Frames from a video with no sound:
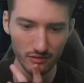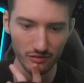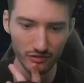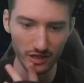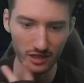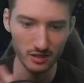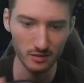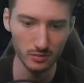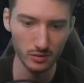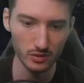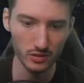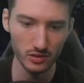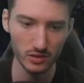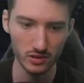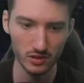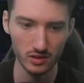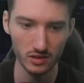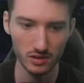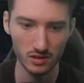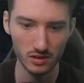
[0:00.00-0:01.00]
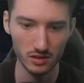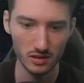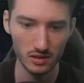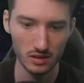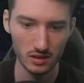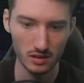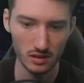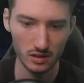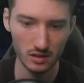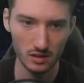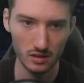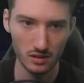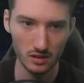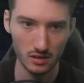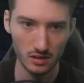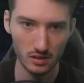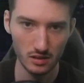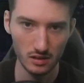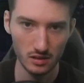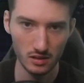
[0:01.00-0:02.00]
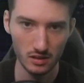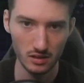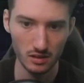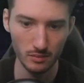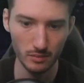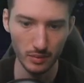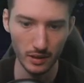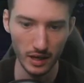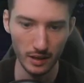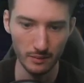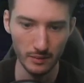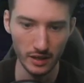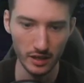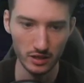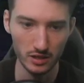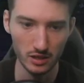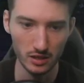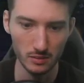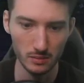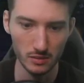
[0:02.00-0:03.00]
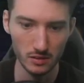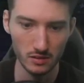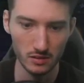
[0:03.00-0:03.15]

Fatal Push is just a bad matchup.